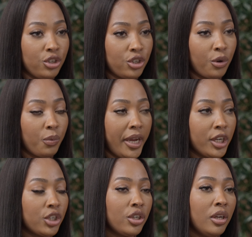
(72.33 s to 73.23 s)
so
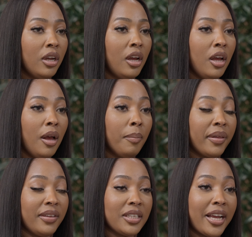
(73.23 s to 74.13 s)
wish. But
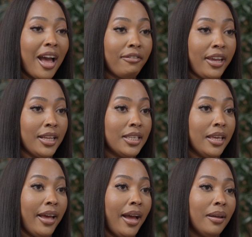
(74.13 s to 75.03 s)
there's a caveat to
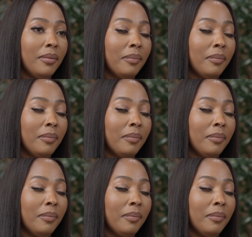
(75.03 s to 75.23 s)
that,